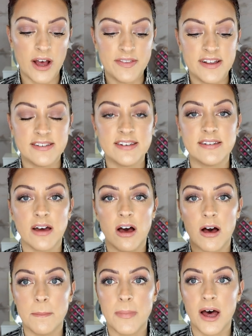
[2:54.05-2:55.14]
and this is
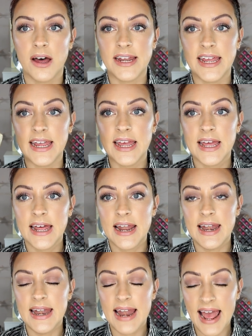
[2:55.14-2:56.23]
Armani
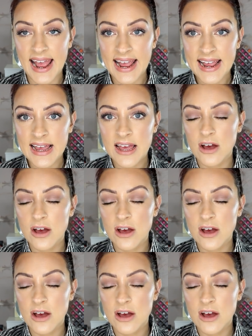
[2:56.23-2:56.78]
Lei,